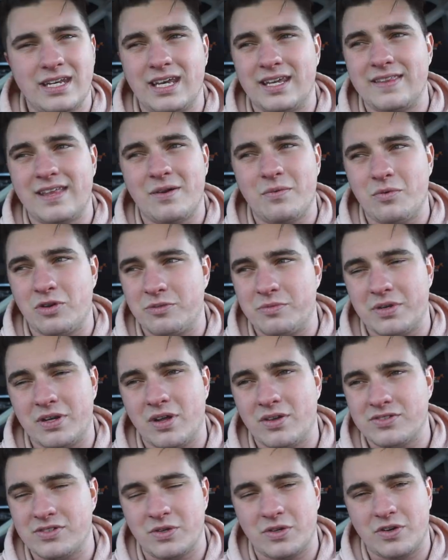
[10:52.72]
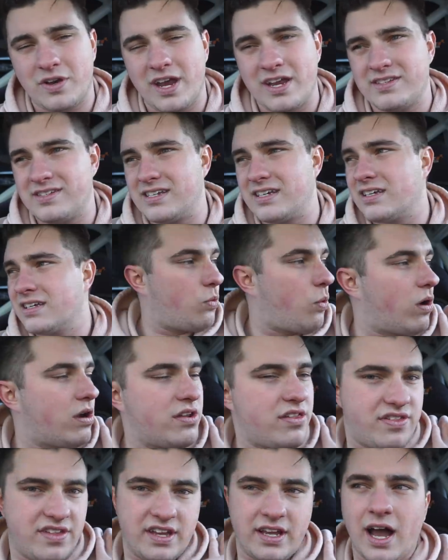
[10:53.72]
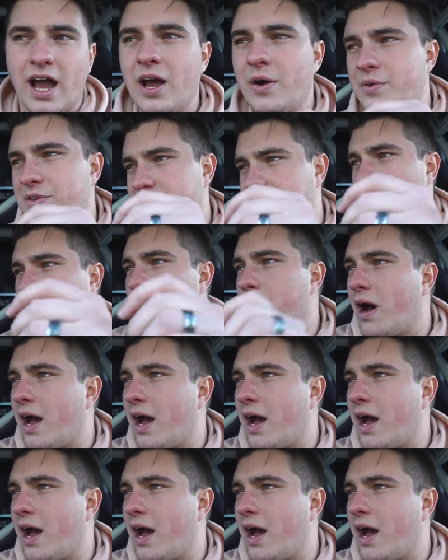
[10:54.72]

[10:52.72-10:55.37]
again, that would have been also crazy. One thing I always go